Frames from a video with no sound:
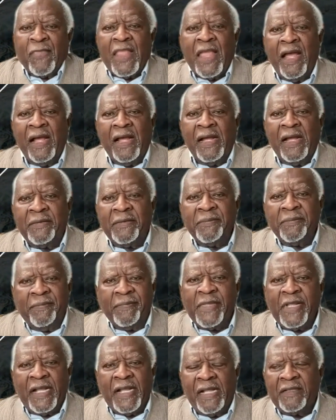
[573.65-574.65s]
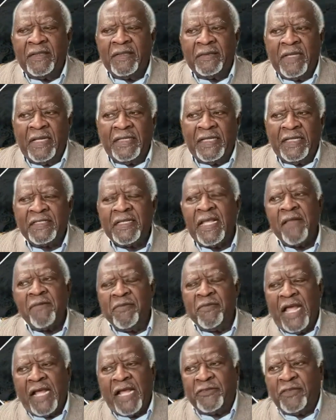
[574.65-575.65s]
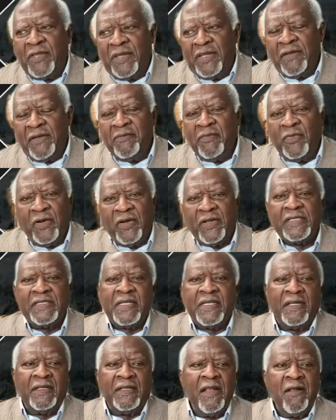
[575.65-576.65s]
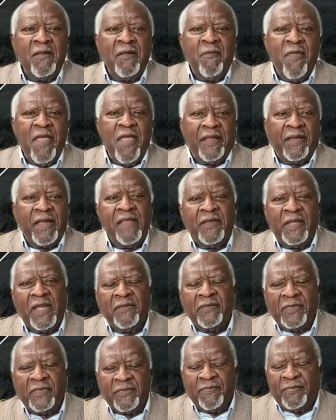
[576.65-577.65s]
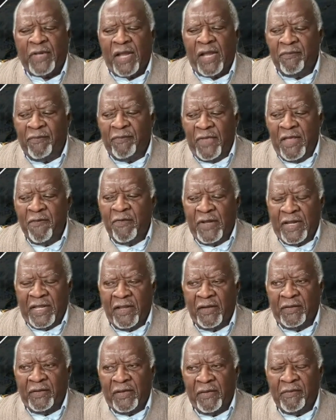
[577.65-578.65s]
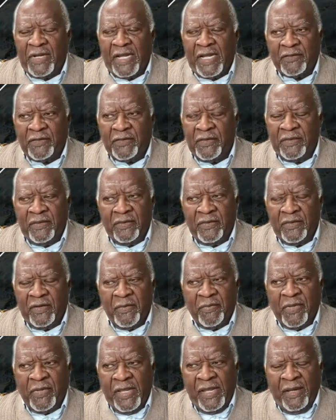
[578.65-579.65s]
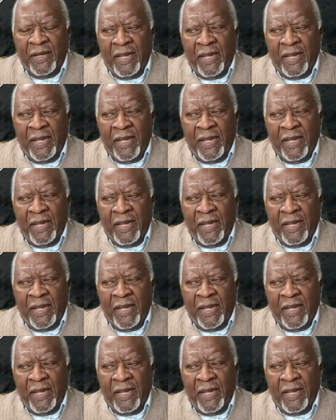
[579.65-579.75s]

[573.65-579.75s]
Let's get back to the Americas a little bit, and then maybe we can come back to Europe.